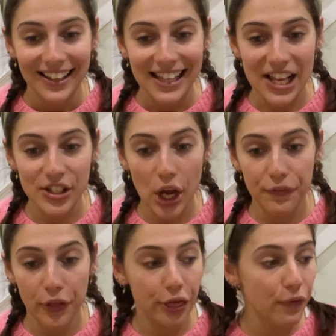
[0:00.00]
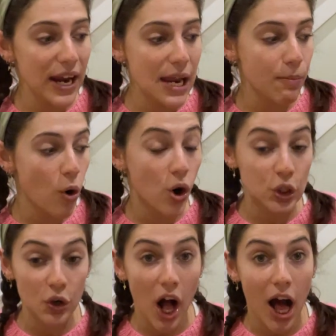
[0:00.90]
Let's go for three more
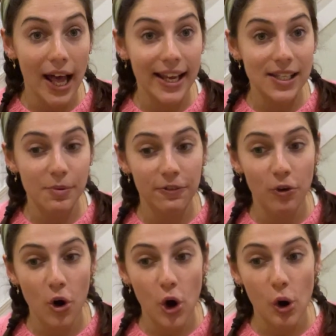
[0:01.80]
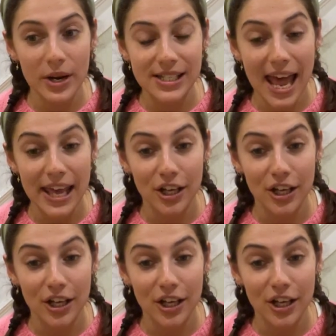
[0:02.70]
tries before we take